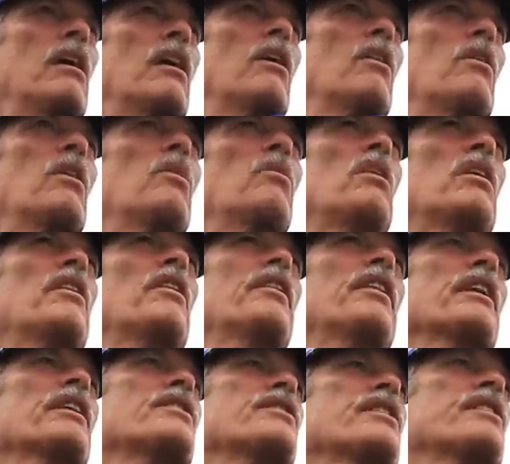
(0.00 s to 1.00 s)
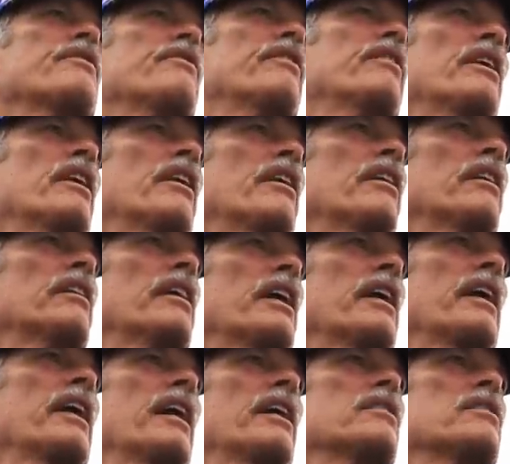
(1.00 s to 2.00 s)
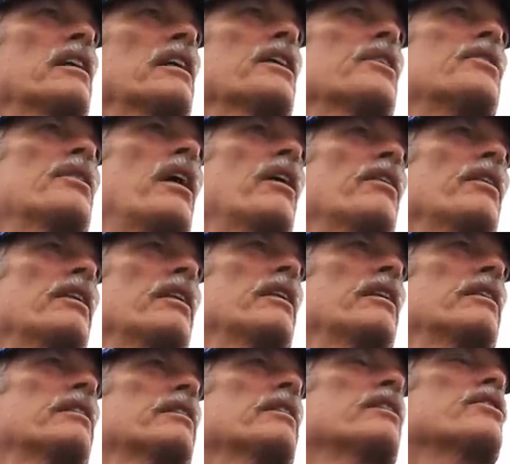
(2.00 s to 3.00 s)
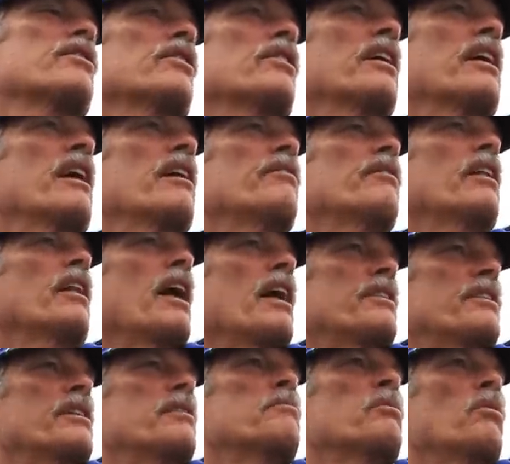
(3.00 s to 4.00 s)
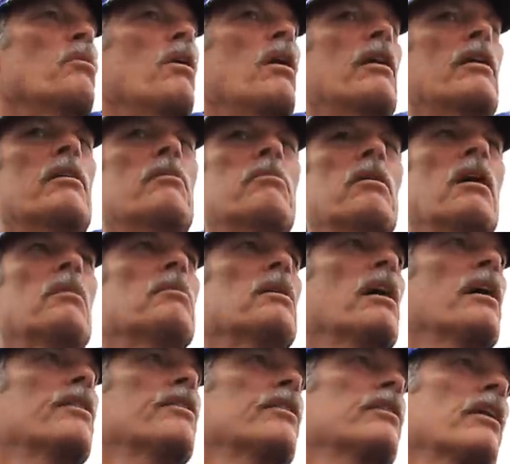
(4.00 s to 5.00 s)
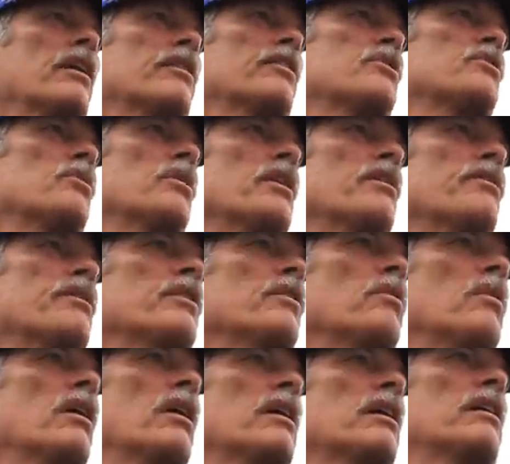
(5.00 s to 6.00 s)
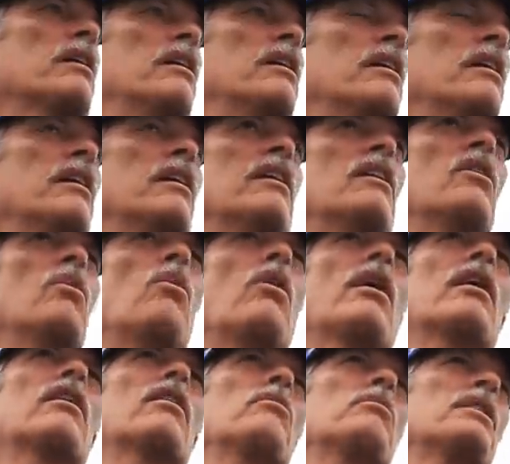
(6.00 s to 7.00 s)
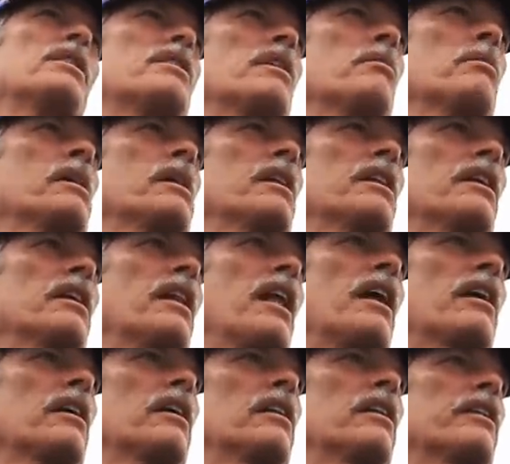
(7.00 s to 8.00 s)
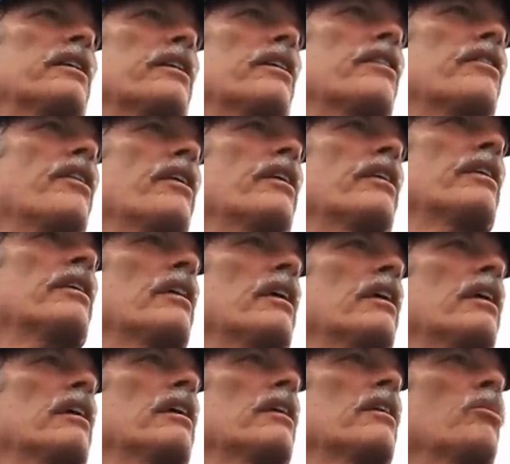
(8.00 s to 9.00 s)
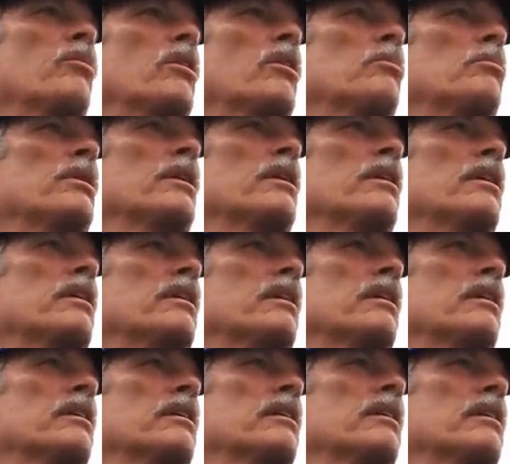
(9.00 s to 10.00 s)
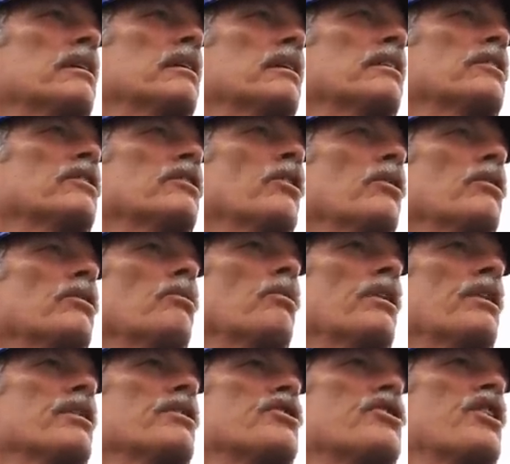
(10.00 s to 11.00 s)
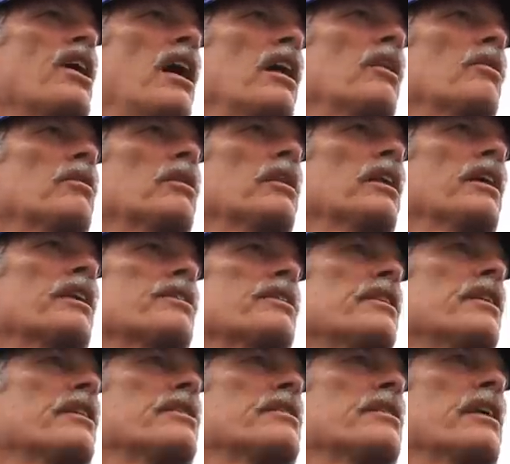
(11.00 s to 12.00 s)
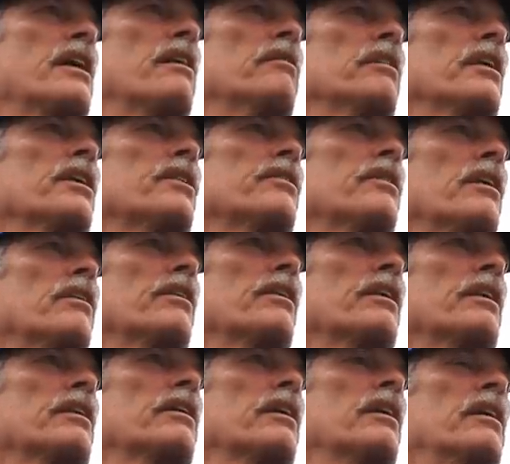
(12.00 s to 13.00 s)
Well, one of the things, if uh, a lake has lake trout in it, it's going to have a lot deeper water, probably 100, 120 feet of water. Mm -hmm. Water will be typically a lot clearer than uh, it will be in a, uh, you know, one of these shallower lakes that doesn't have lake trout in it.